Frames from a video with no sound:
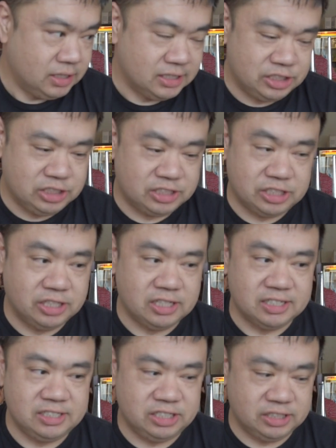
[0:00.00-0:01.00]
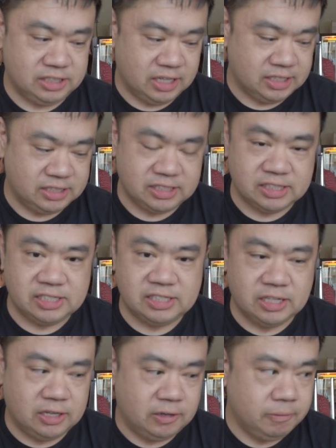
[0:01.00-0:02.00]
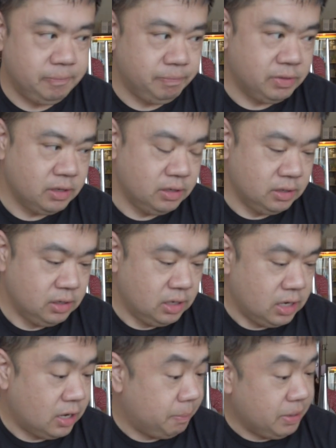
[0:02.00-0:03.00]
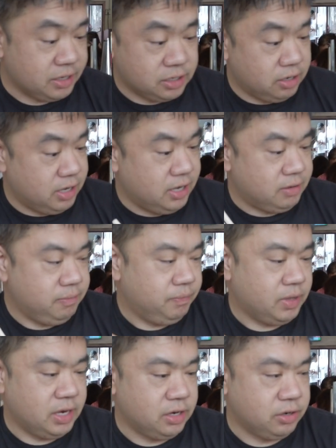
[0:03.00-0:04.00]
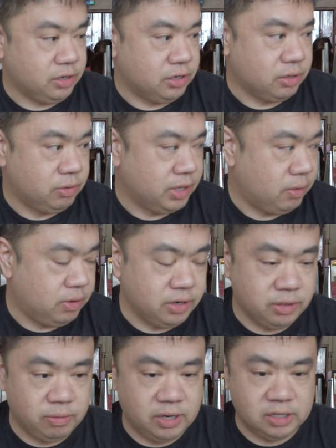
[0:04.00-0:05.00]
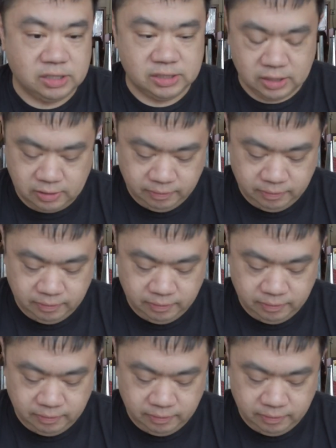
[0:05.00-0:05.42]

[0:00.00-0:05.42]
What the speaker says: It's just good. It's just tasty. So, Ben, go ahead. I know you're the one that wanted the water. So.